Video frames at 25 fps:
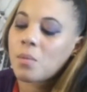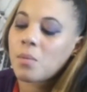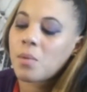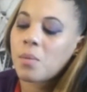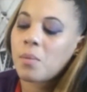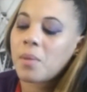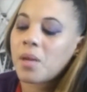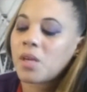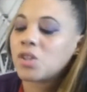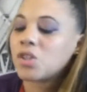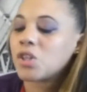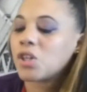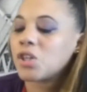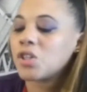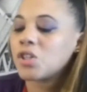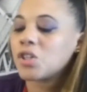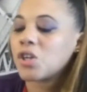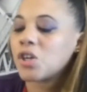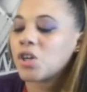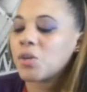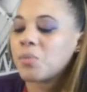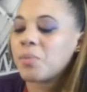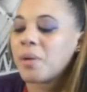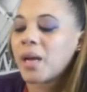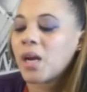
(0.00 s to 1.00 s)
But make sure you
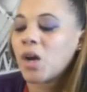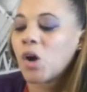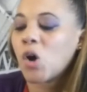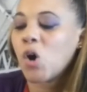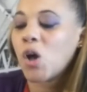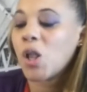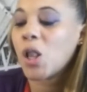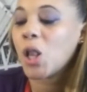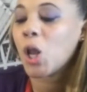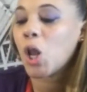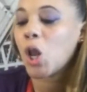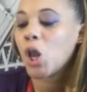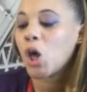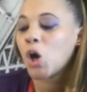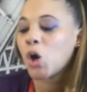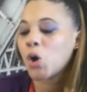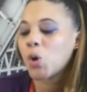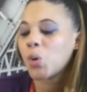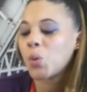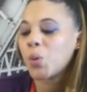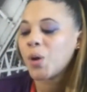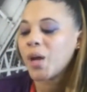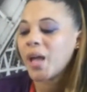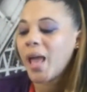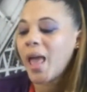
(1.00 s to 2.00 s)
turn it back on
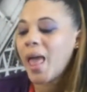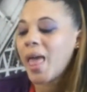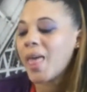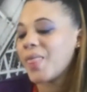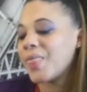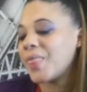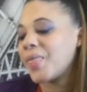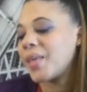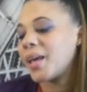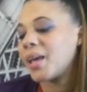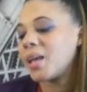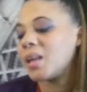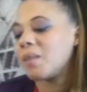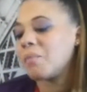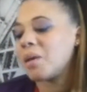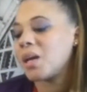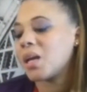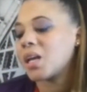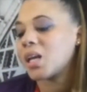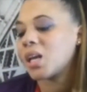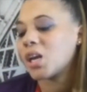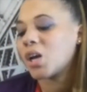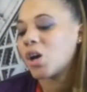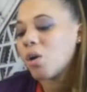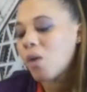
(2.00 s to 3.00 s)
low and then
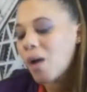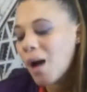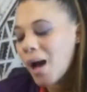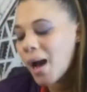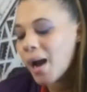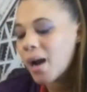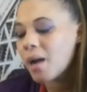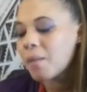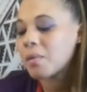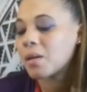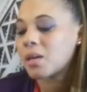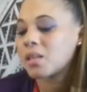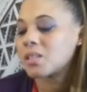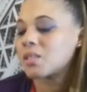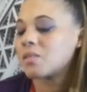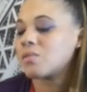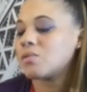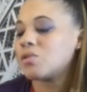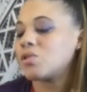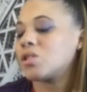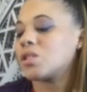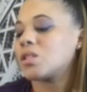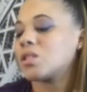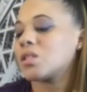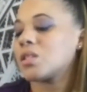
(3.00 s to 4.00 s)
make it go higher, because if
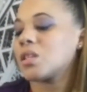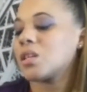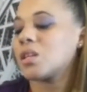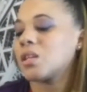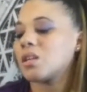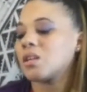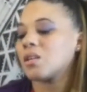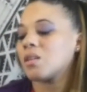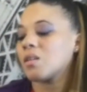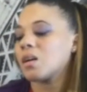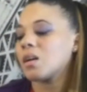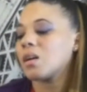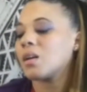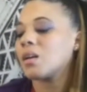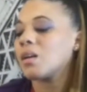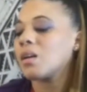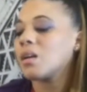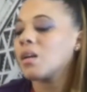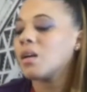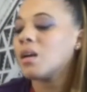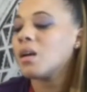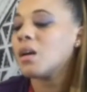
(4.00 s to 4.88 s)
you just turn it on